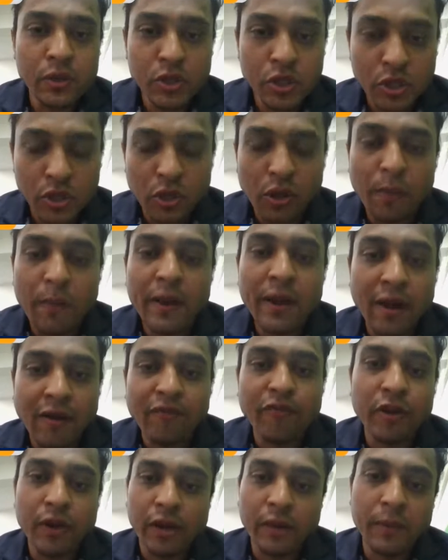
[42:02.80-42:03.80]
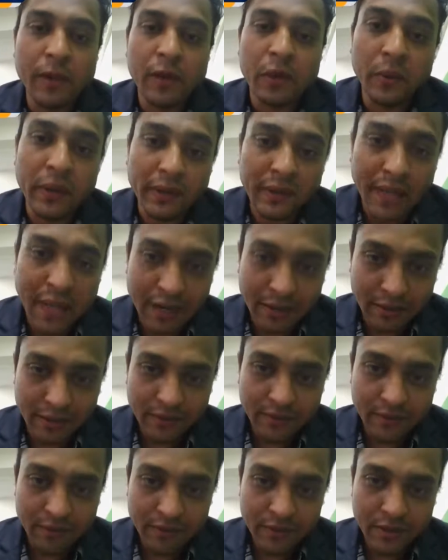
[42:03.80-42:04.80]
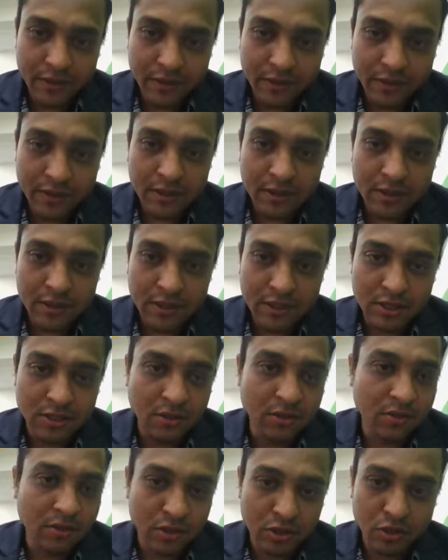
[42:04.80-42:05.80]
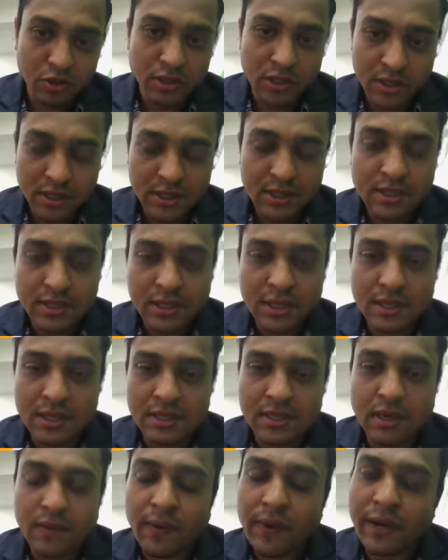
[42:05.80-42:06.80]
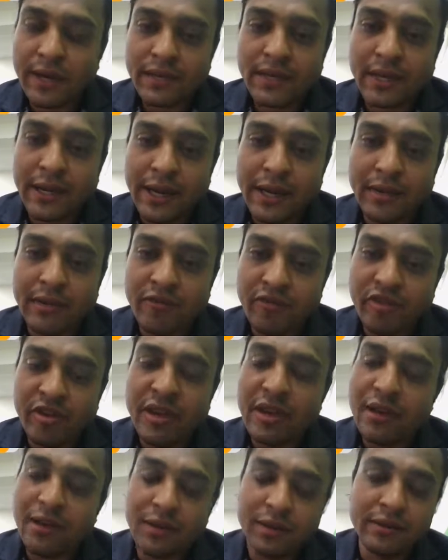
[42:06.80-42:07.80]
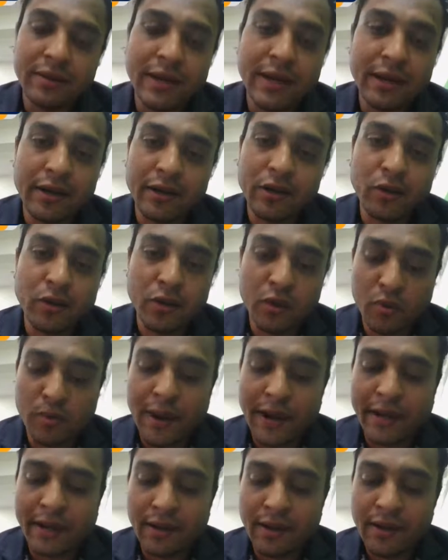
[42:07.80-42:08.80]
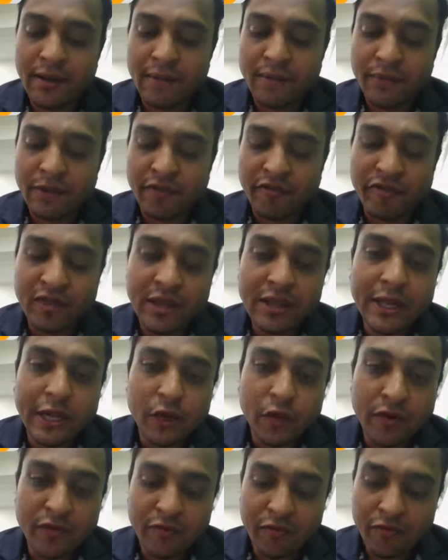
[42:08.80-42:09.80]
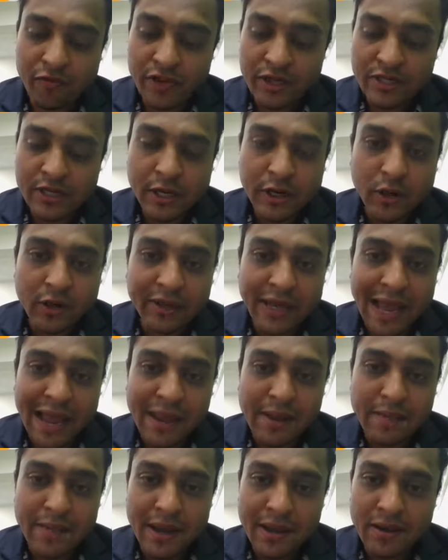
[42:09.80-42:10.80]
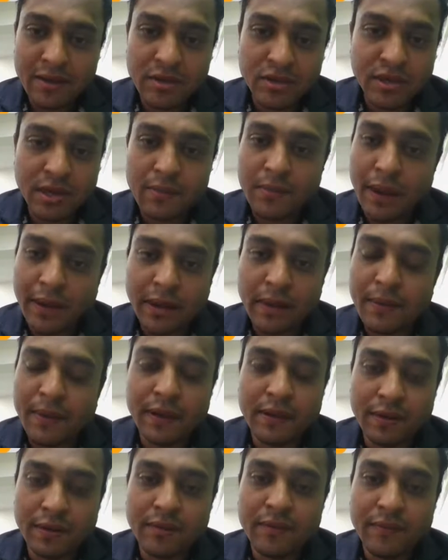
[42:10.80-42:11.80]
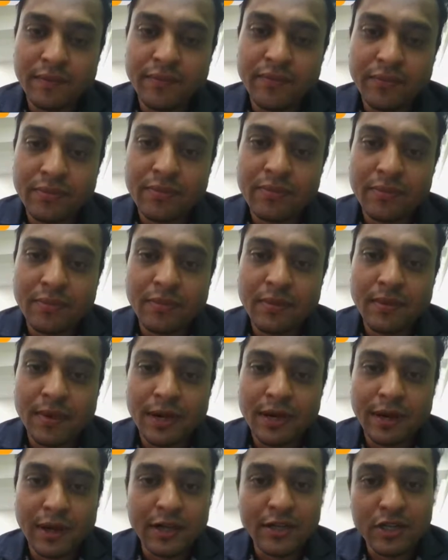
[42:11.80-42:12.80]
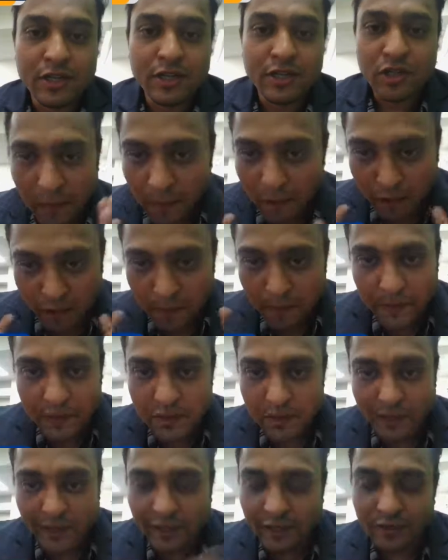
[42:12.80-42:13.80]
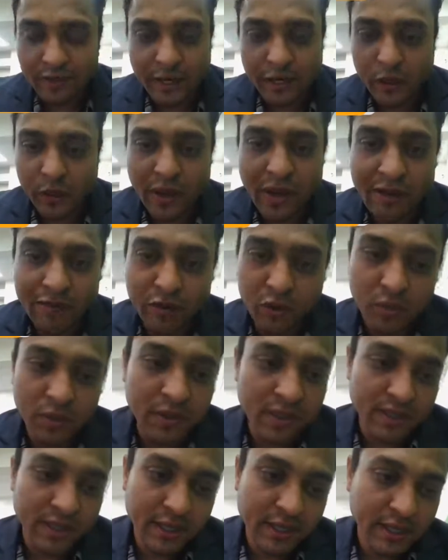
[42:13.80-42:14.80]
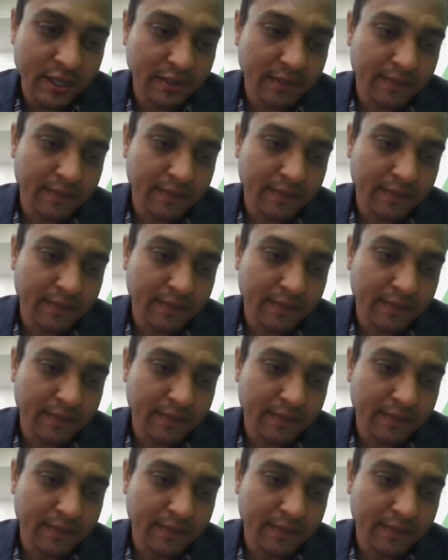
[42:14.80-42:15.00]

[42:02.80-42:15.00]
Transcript: you should be comfortable doing that so so this is the disadvantage that i feel that you know you might feel that you have wasted your time energy and money but that it's all about the perspective that you have towards it